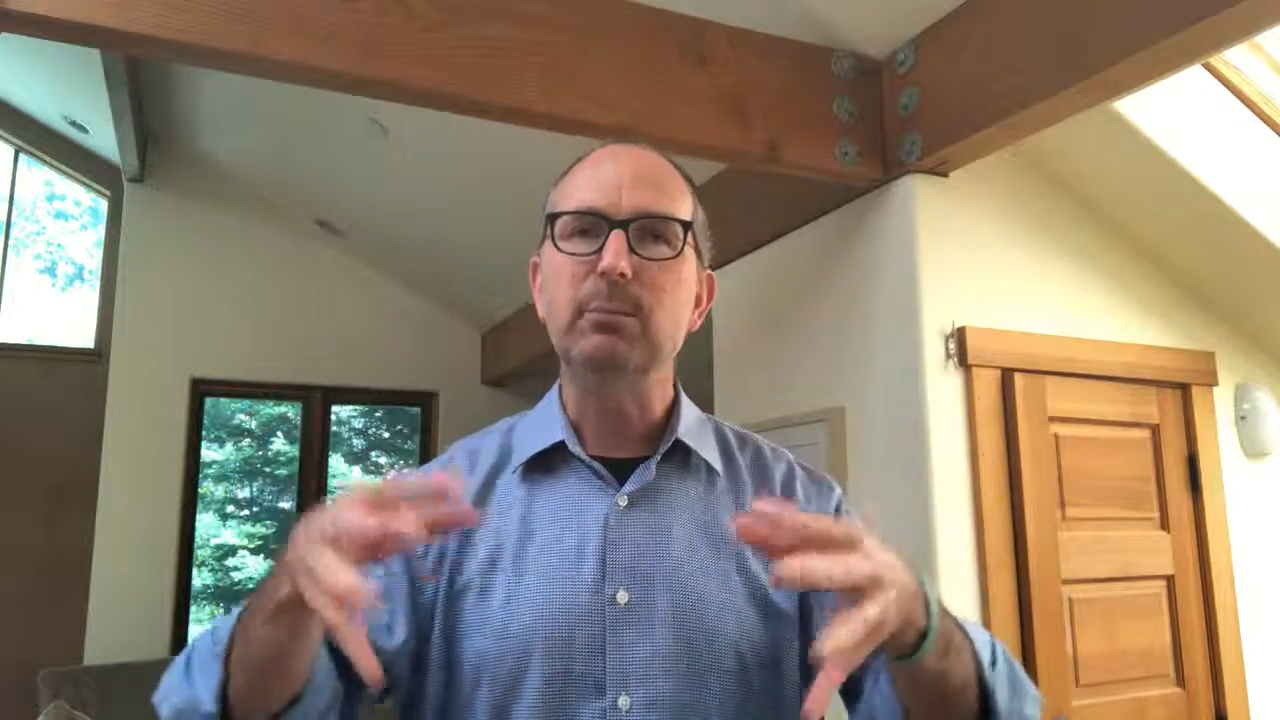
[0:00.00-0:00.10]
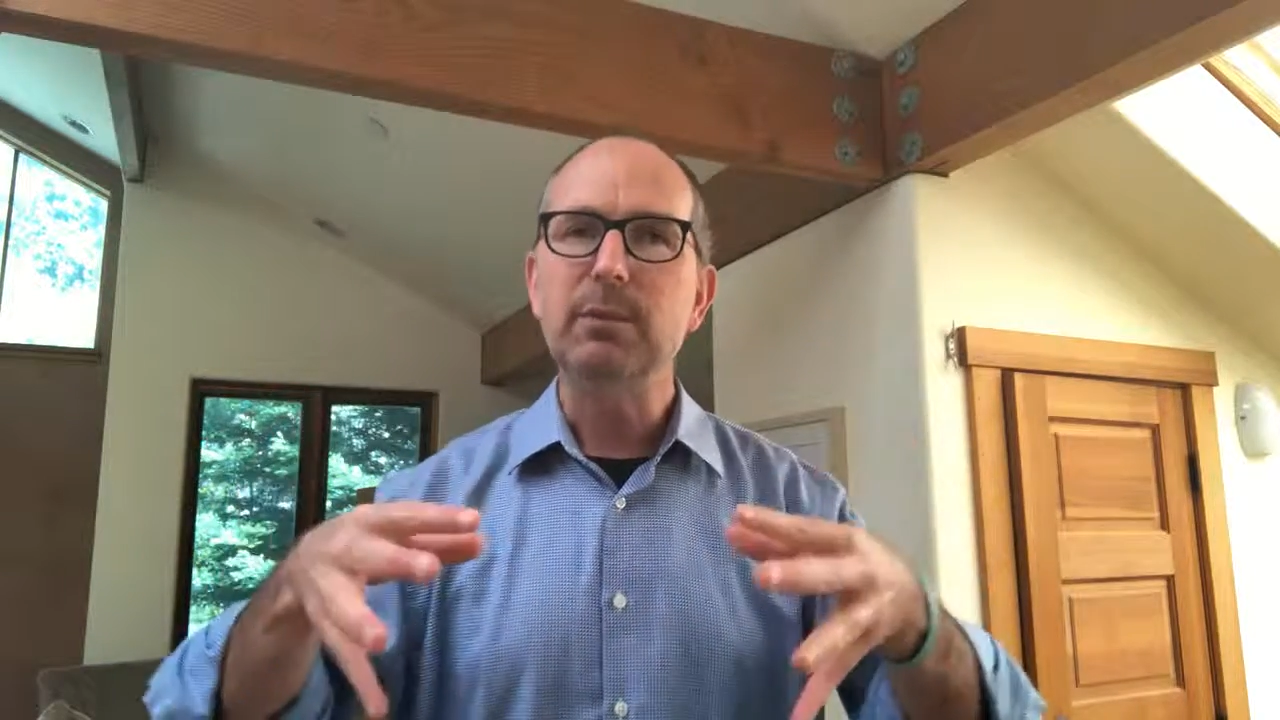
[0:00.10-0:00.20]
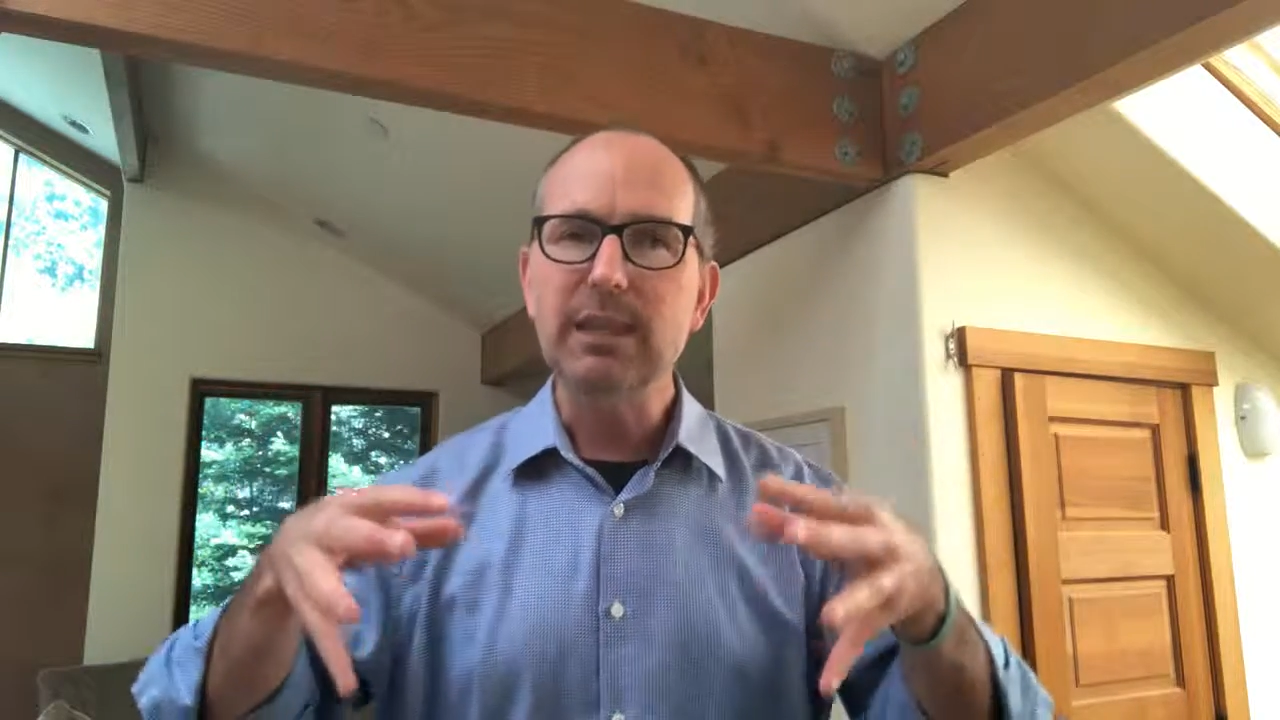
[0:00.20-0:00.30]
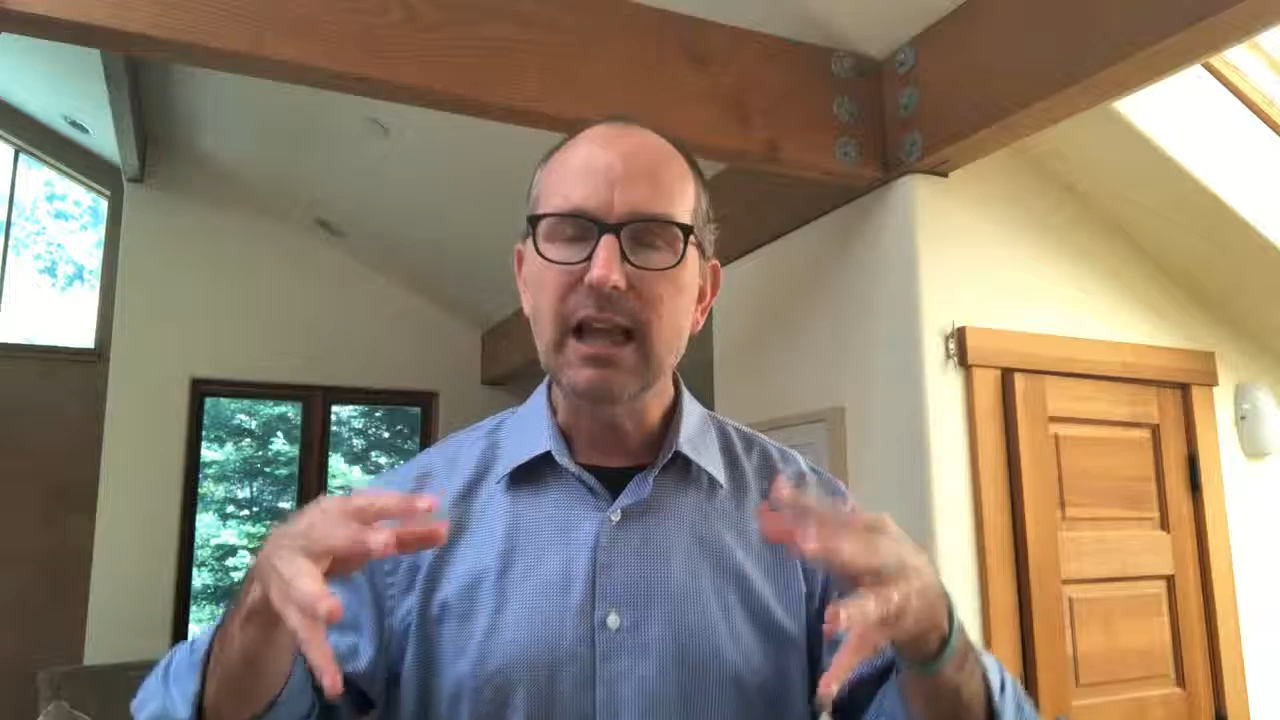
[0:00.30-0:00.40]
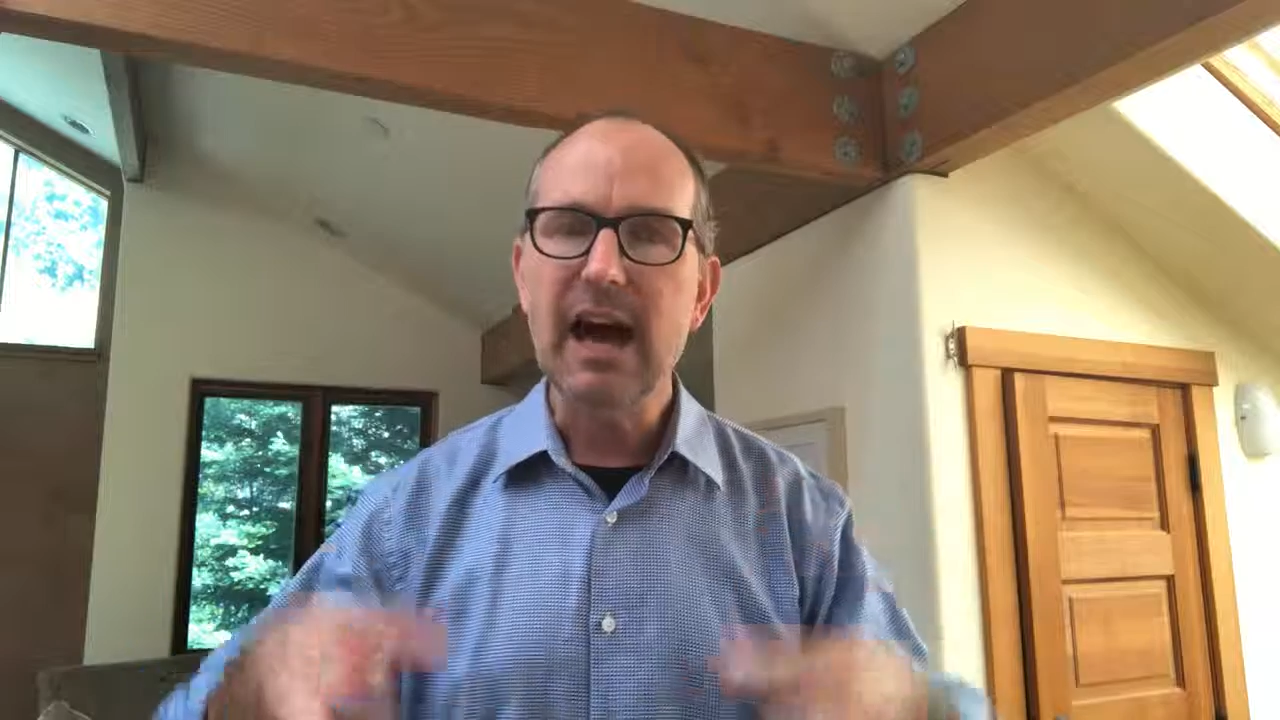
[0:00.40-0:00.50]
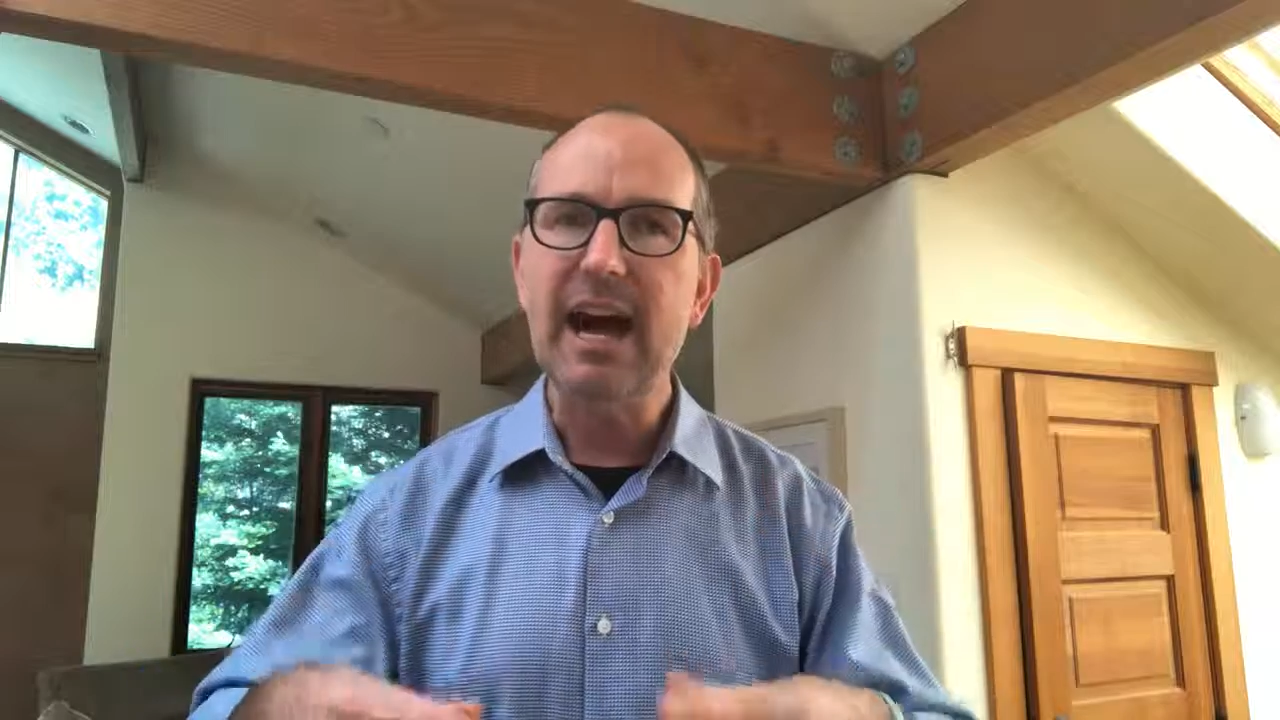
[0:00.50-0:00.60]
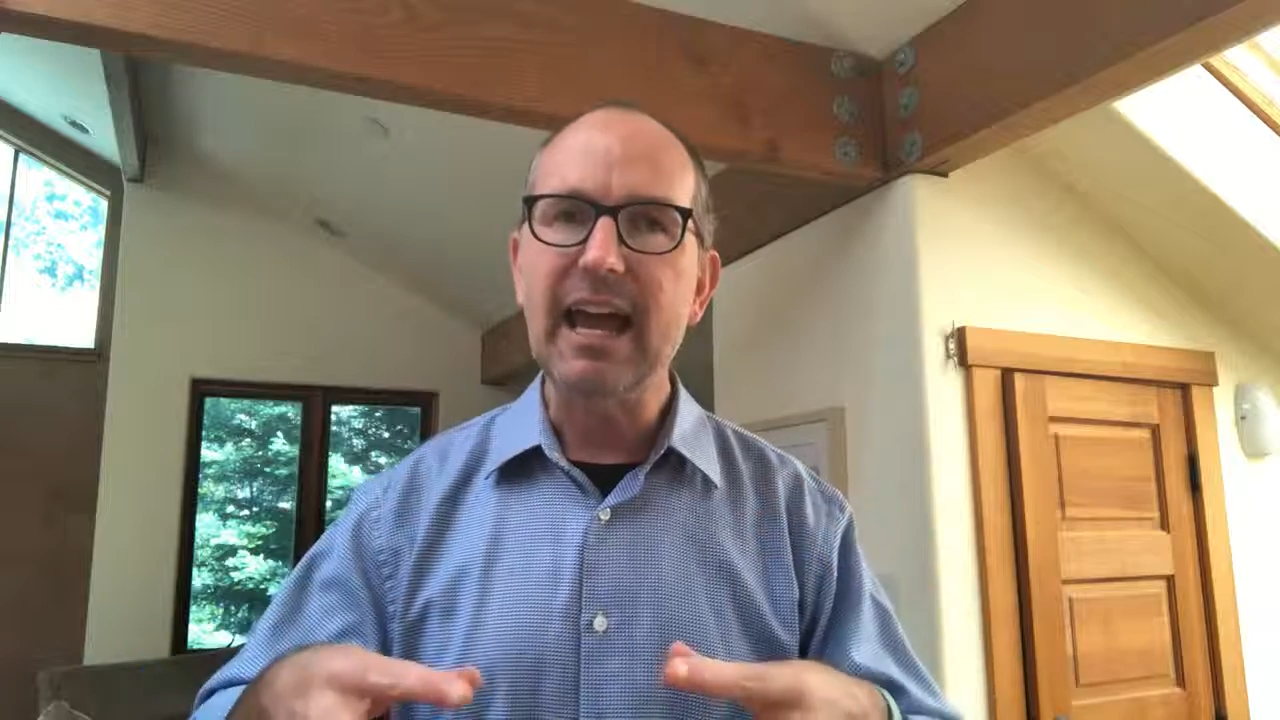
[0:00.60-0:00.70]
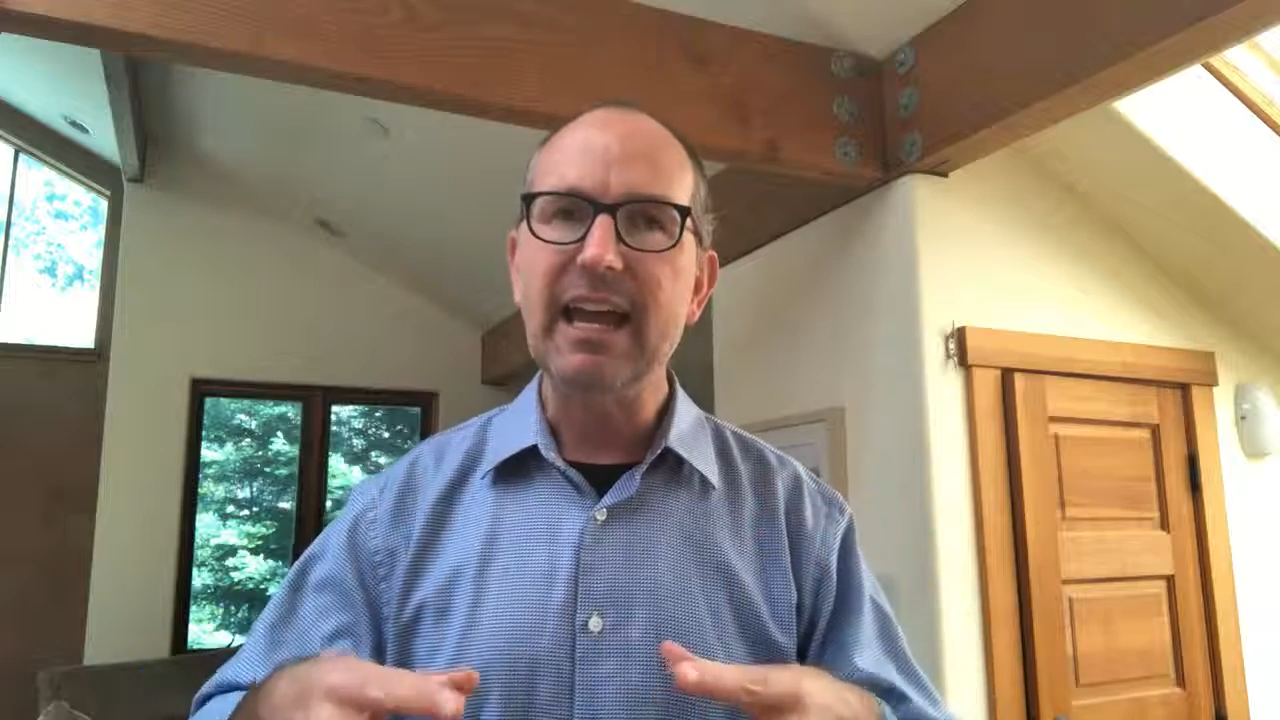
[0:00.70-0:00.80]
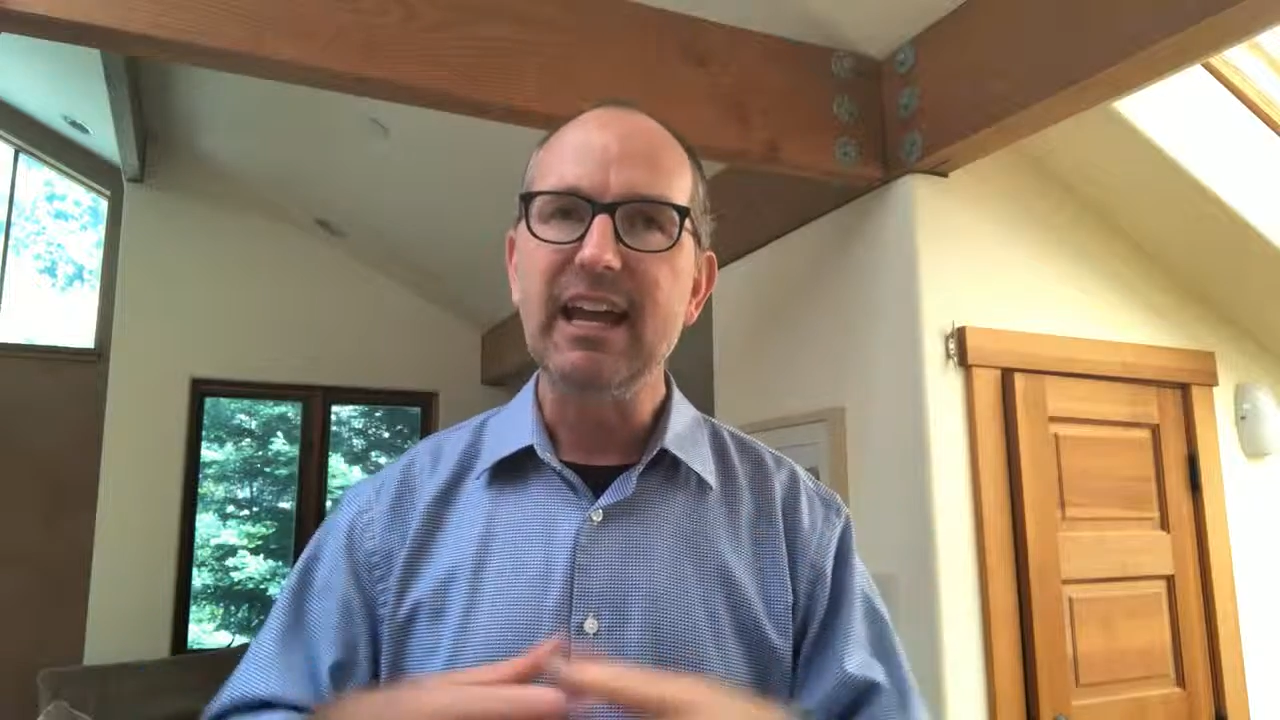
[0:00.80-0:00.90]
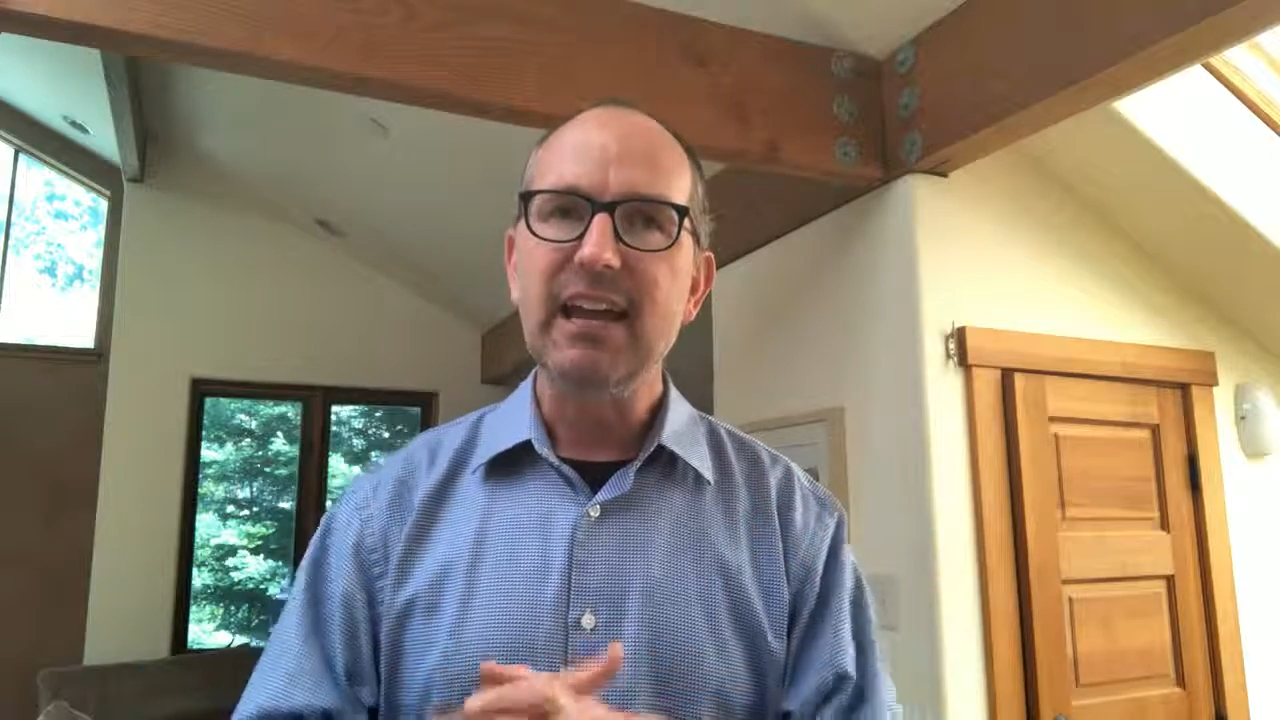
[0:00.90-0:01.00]

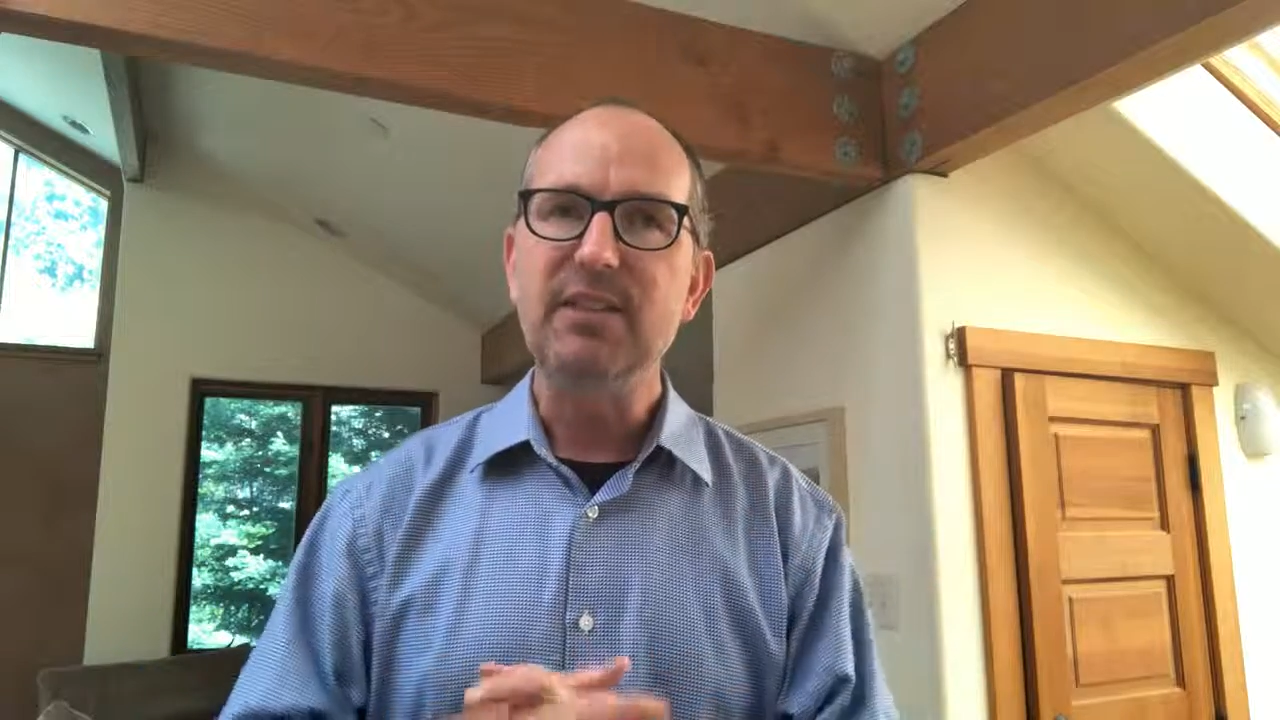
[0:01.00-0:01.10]
apply